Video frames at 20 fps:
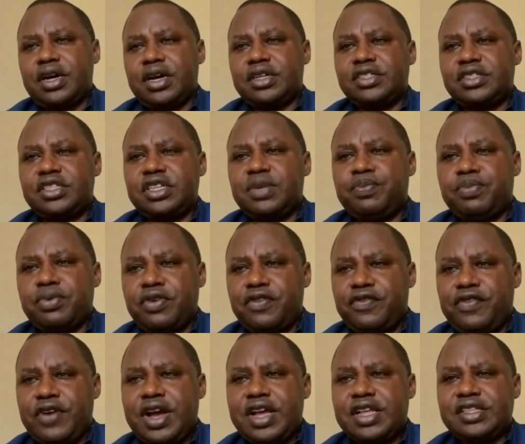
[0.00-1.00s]
still
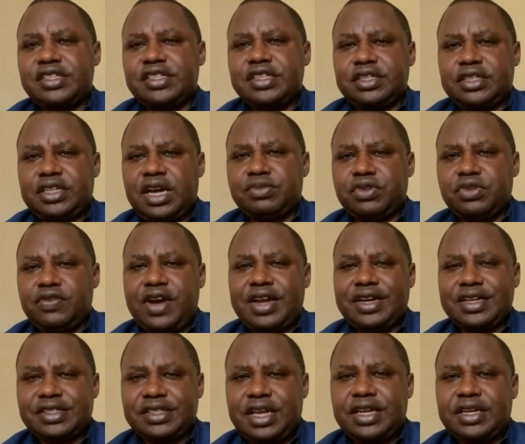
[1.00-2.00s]
provides in terms of
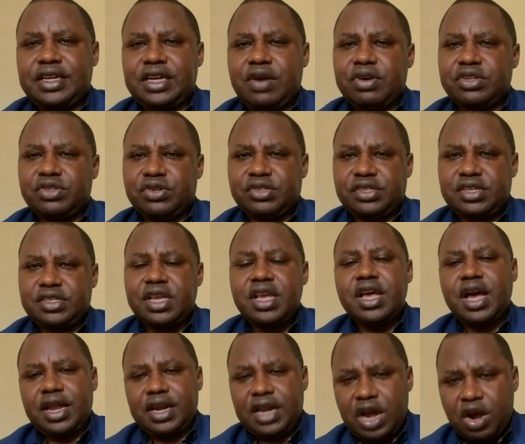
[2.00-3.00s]
understanding our
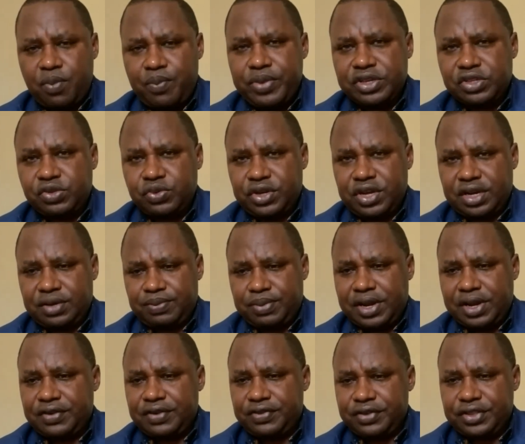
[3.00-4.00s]
resources and how
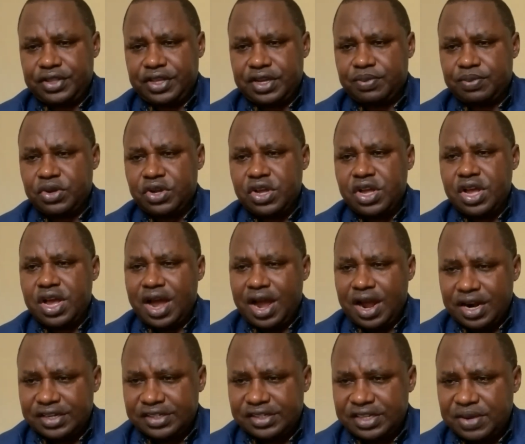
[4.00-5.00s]
best we can plan for them.
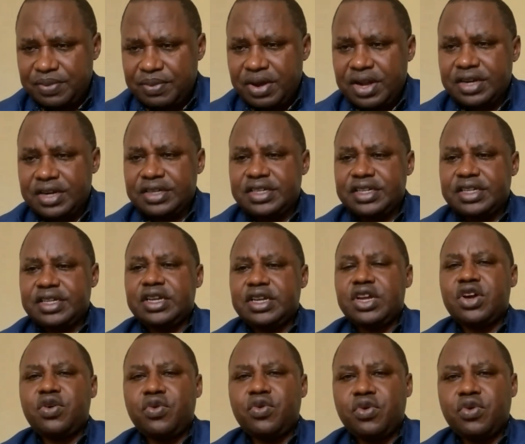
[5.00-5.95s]
RCMRD